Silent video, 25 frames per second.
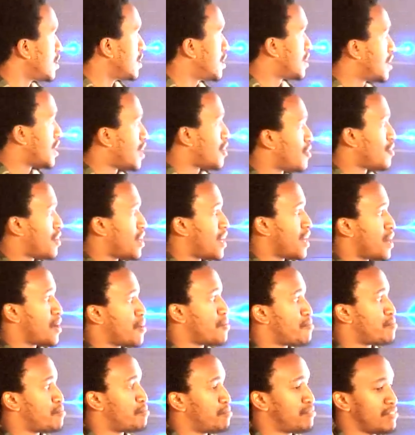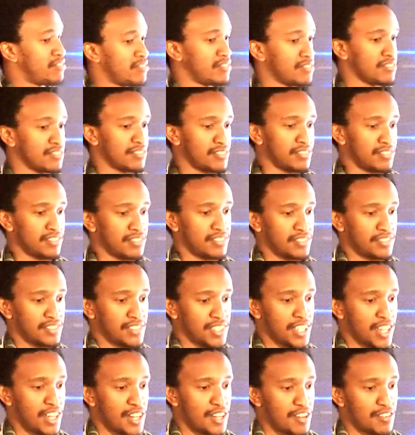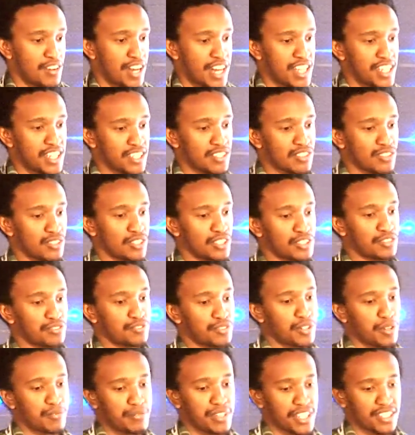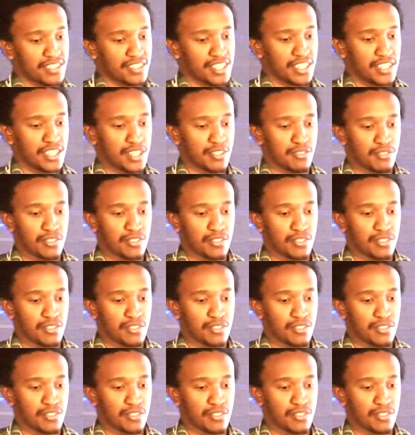Now, I just thought from yesterday